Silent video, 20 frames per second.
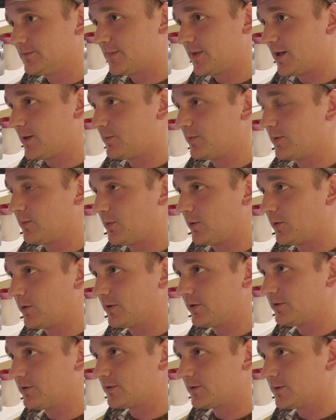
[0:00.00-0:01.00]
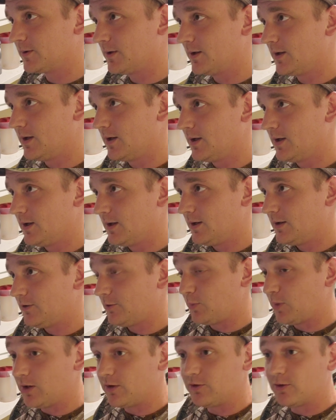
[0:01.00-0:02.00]
Keeps it moist,
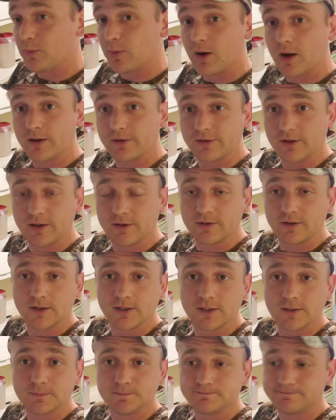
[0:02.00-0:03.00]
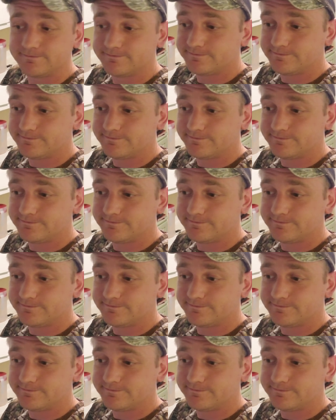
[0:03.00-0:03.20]
speeds the process up.